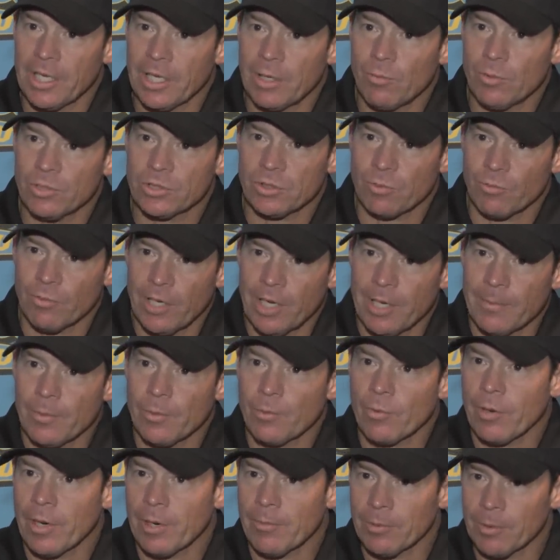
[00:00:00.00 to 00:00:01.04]
he wasn't ready, but
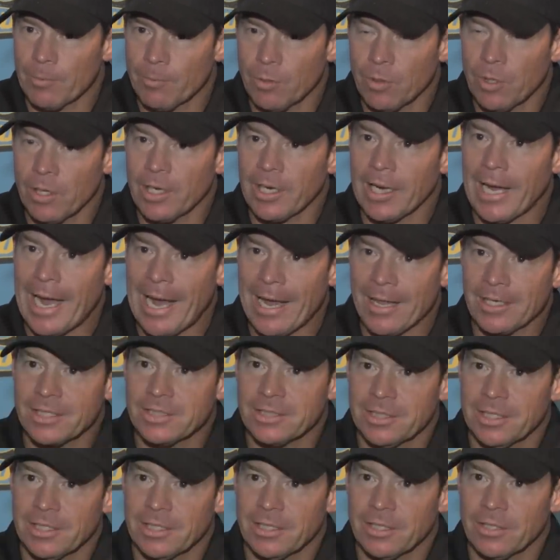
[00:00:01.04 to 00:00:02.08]
we were able to plug
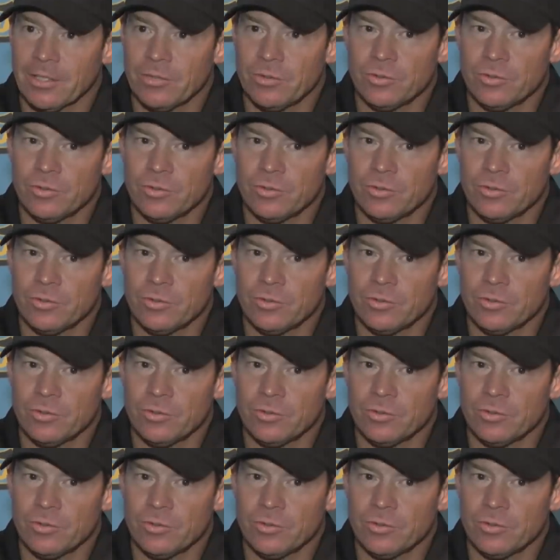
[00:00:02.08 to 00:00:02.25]
Alex in there,